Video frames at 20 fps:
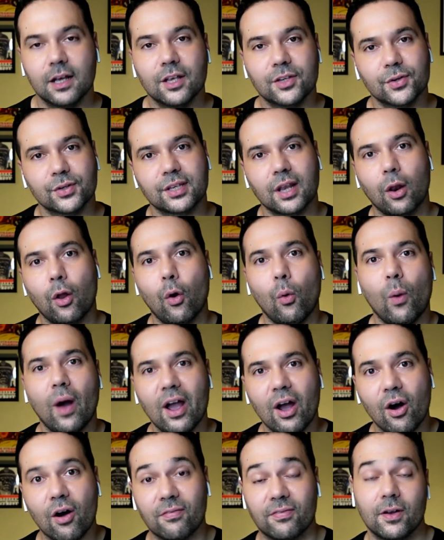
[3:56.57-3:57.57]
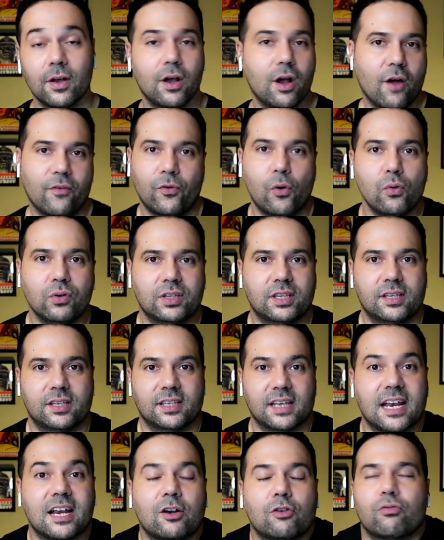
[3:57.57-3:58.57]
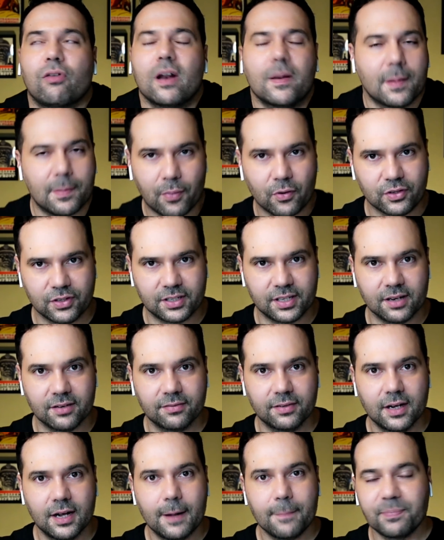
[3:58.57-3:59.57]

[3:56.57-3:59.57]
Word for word: So it's a long way off. Of course, it's incredibly positive.